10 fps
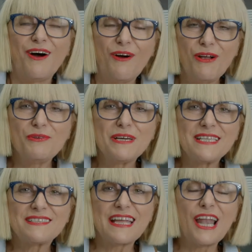
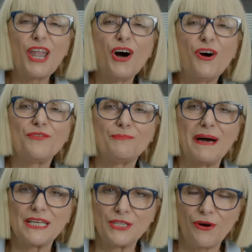Always they loved
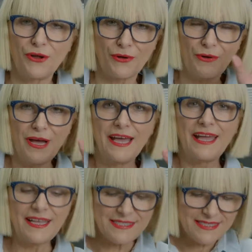my doro.
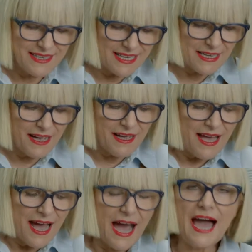It's like
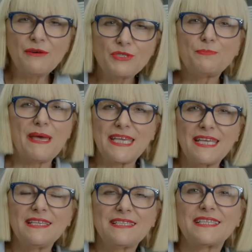I was
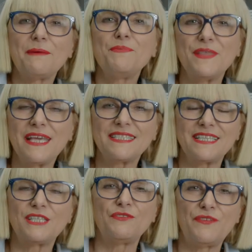baking some things
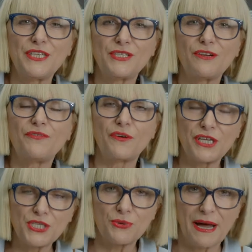individual for
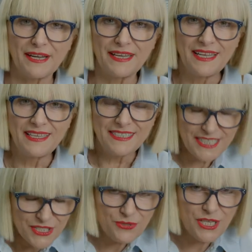each one,
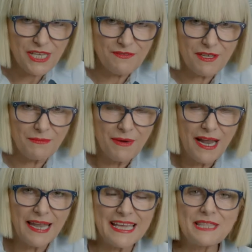just to give them
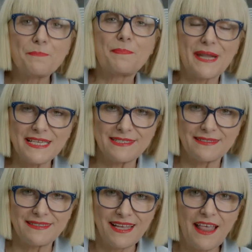like the
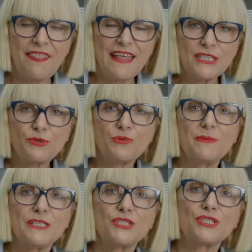present. That's what
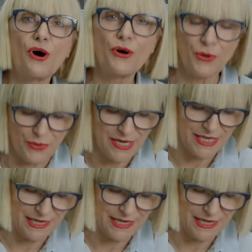means doro in